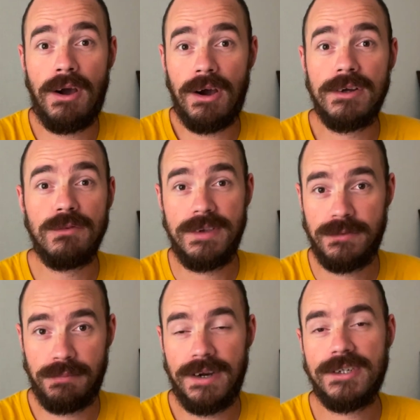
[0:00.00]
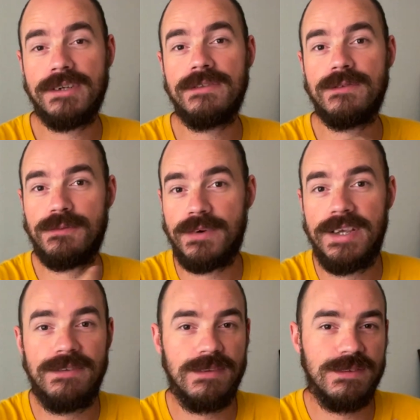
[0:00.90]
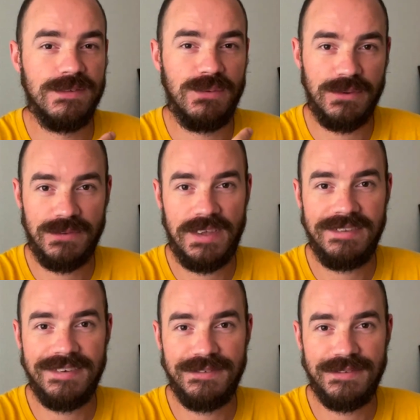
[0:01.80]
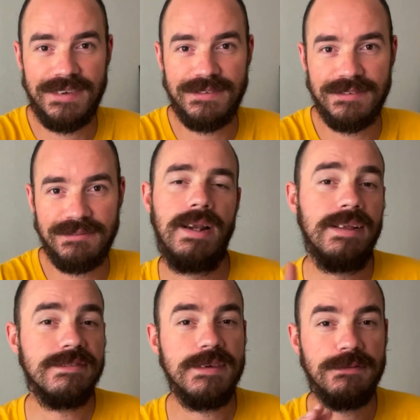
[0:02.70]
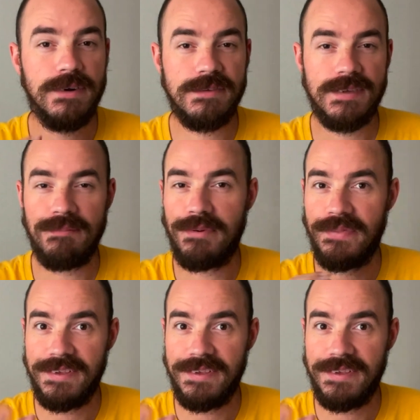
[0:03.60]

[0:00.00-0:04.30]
part of expressions, phrases, or sentences. Let's see, for example,